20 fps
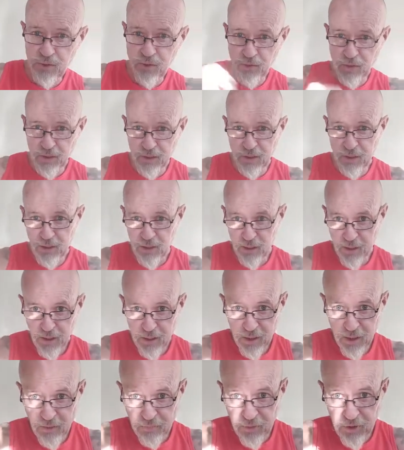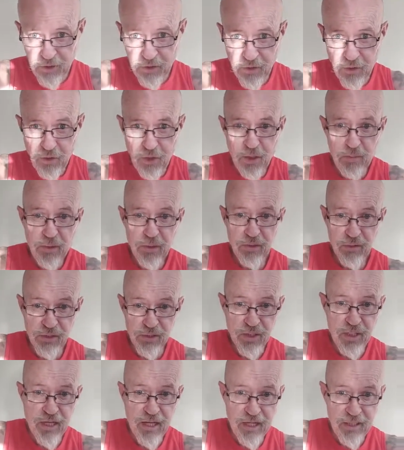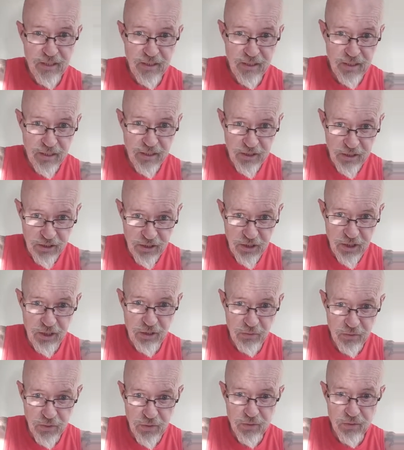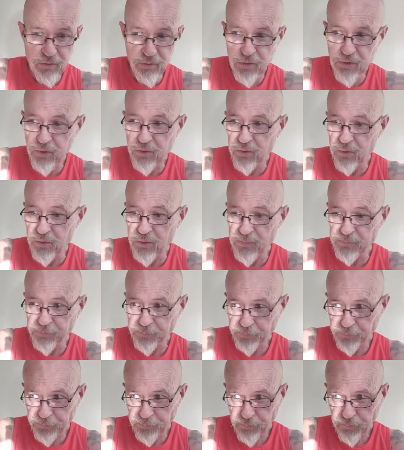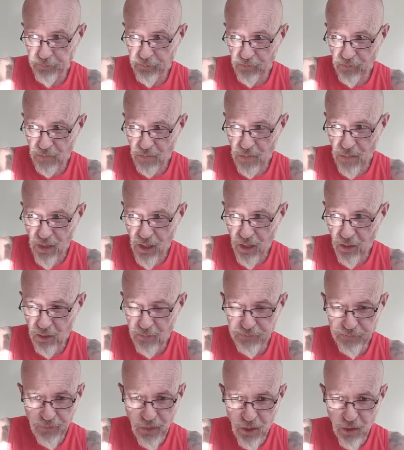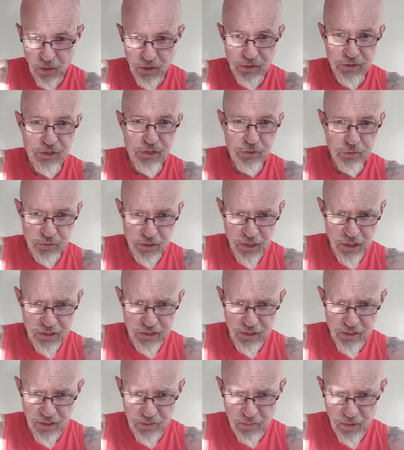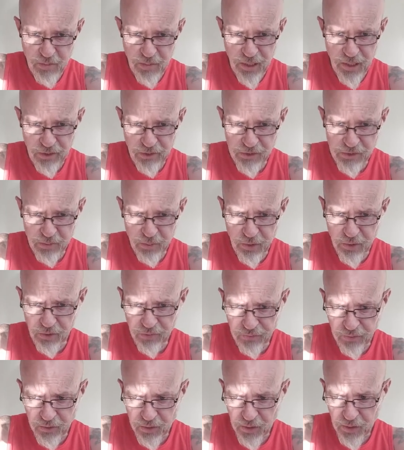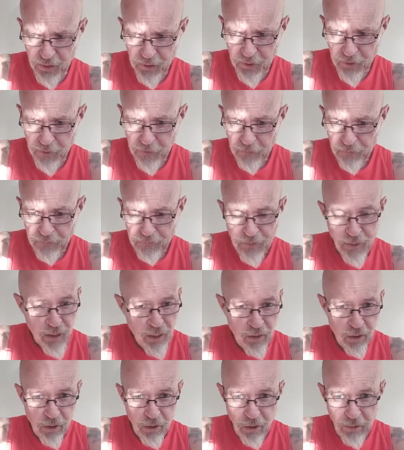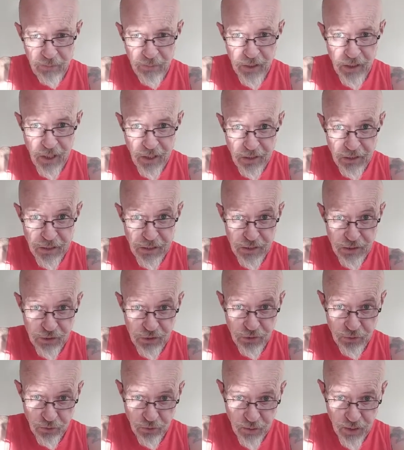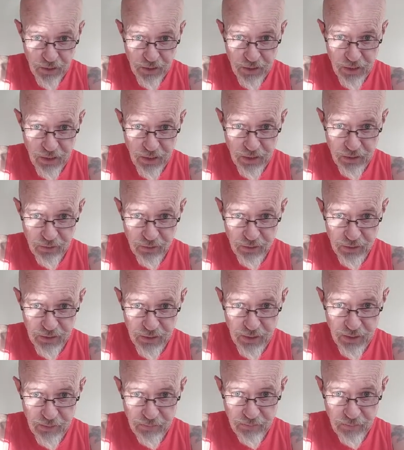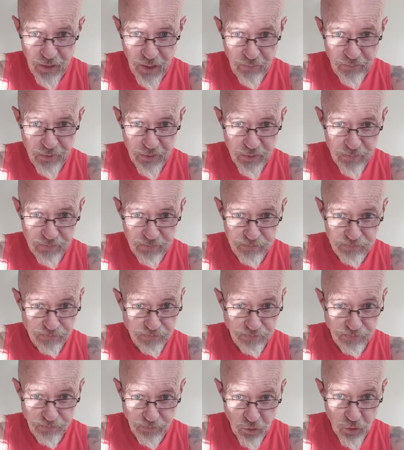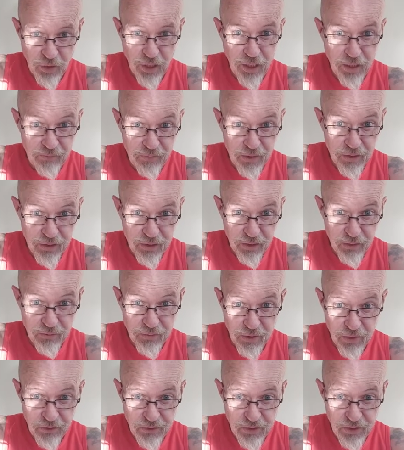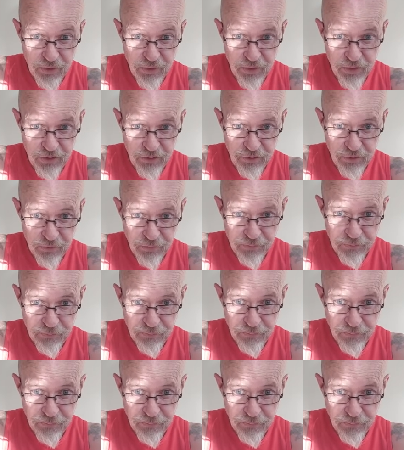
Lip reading: guys, give it a try because that is a genuine good sauce. I can still taste it in my mouth. It's beautiful. All right, again, just a short one today, guys. Have a look after yourselves and I'll see you soon.